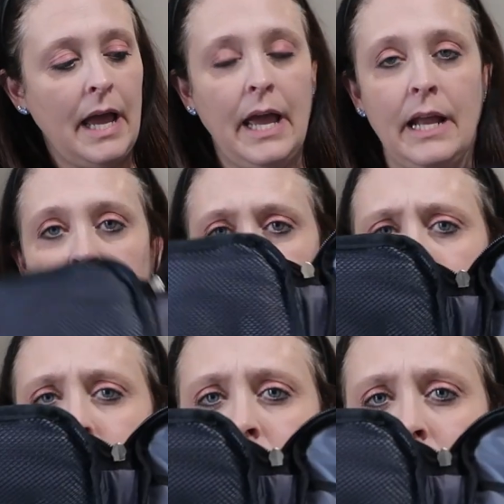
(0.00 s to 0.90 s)
And it
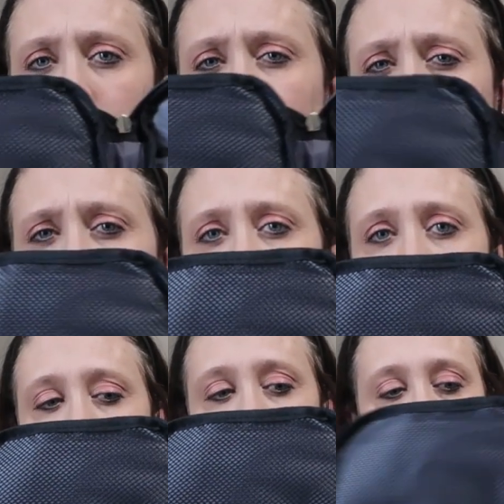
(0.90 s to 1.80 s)
is so
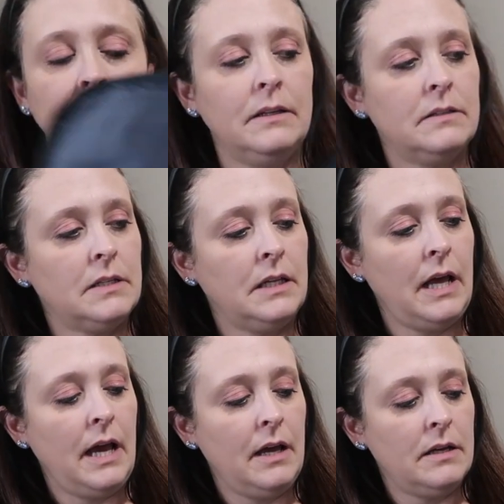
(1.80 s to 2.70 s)
cool because it
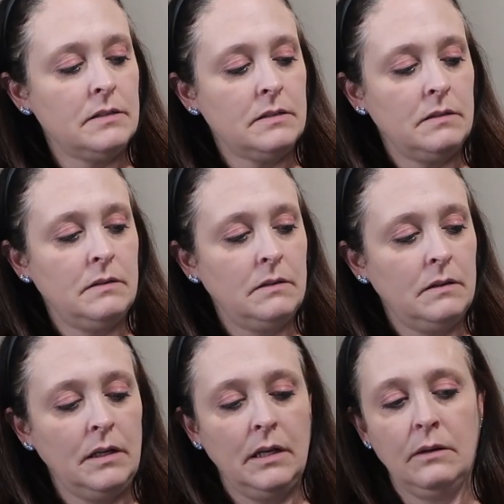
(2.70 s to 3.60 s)
has,
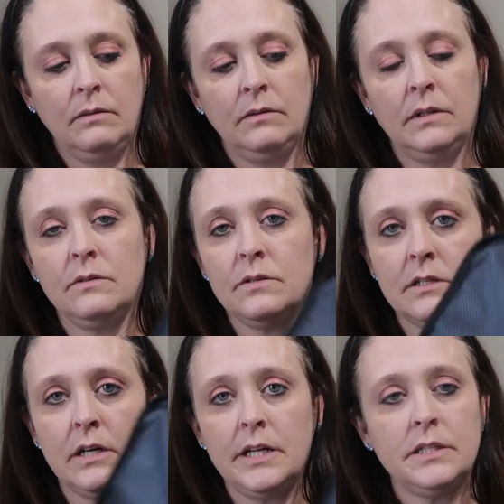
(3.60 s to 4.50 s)
you know, little
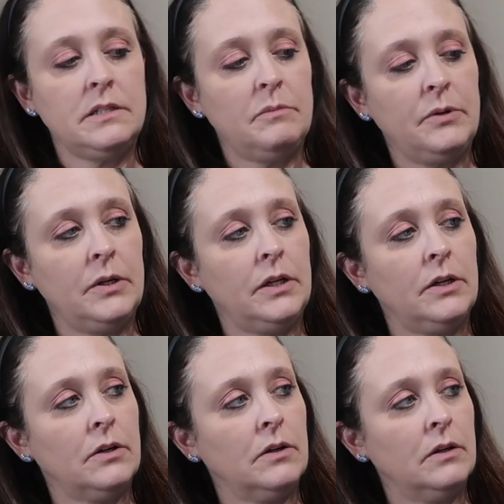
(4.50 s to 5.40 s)
slots to put
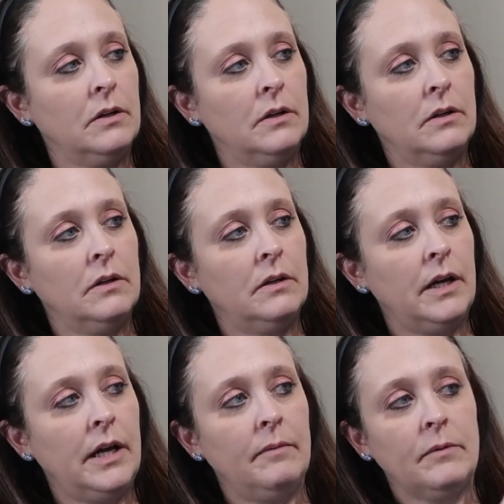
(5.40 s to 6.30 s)
your
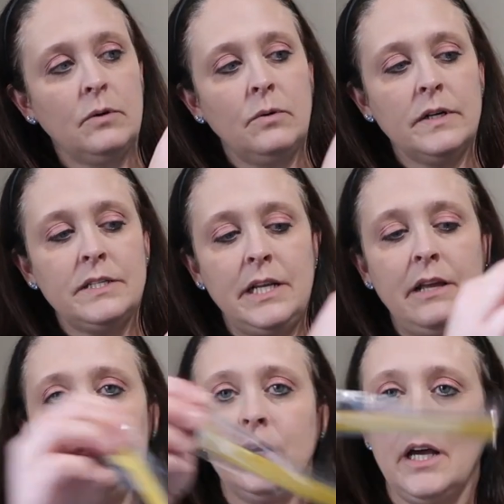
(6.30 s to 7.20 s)
um, cords. It
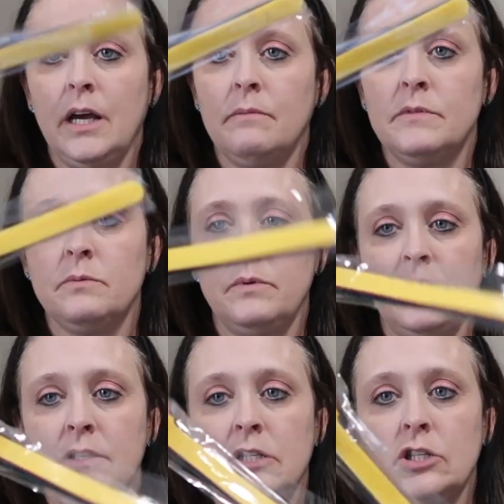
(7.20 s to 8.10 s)
even comes
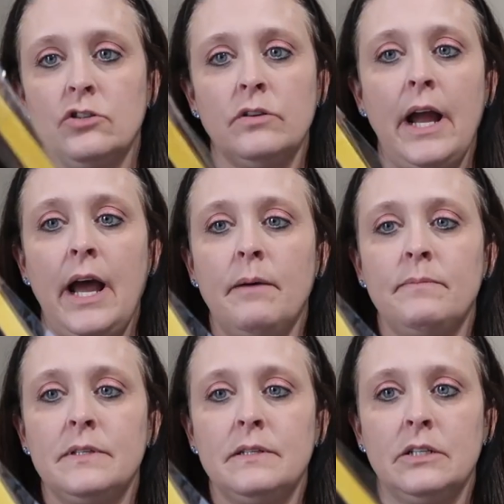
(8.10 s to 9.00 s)
with
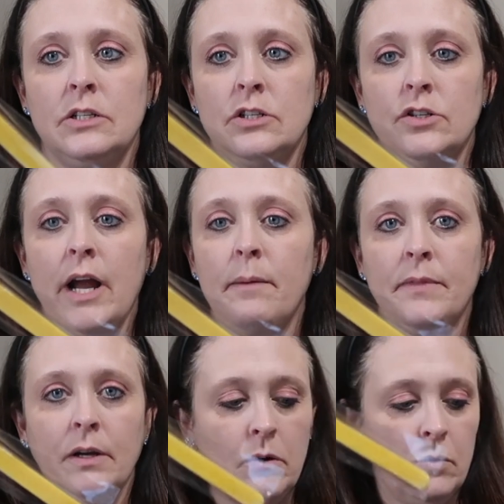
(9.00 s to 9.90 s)
straps to strap
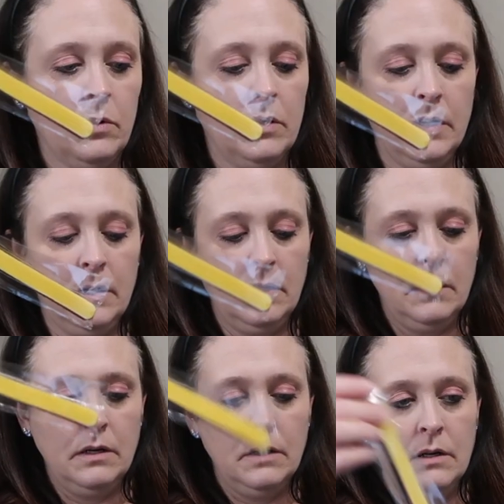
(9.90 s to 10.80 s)
the cord
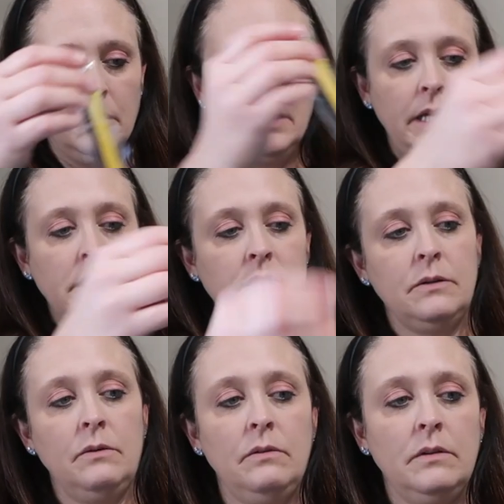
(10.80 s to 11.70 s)

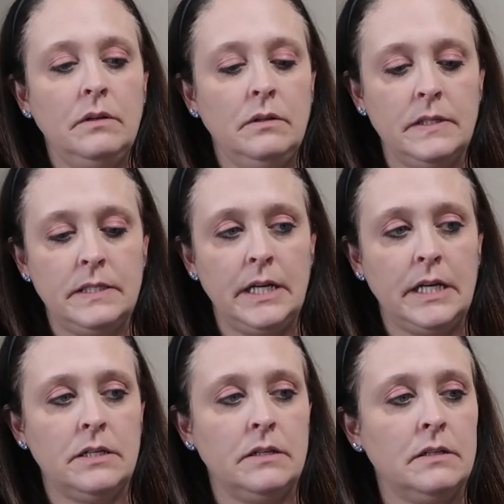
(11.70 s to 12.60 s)
into the
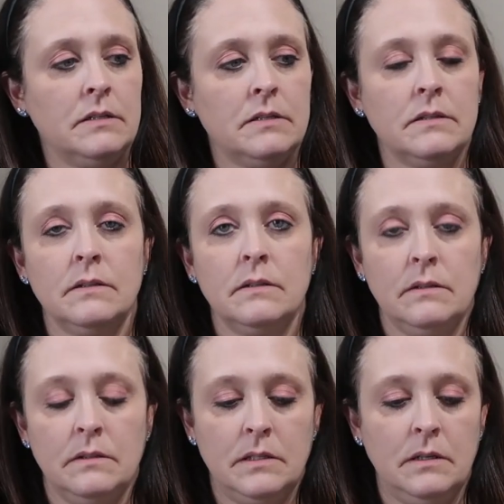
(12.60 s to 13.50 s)
sections.
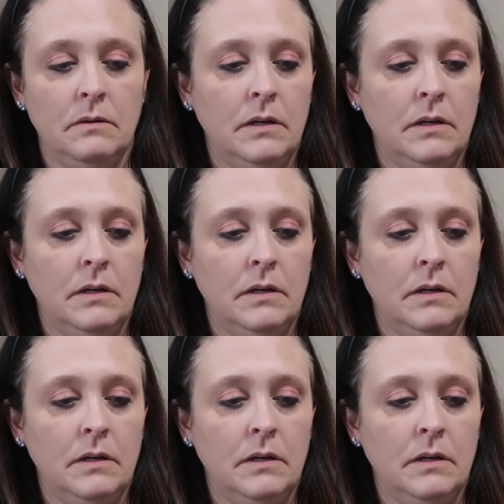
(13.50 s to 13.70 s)
So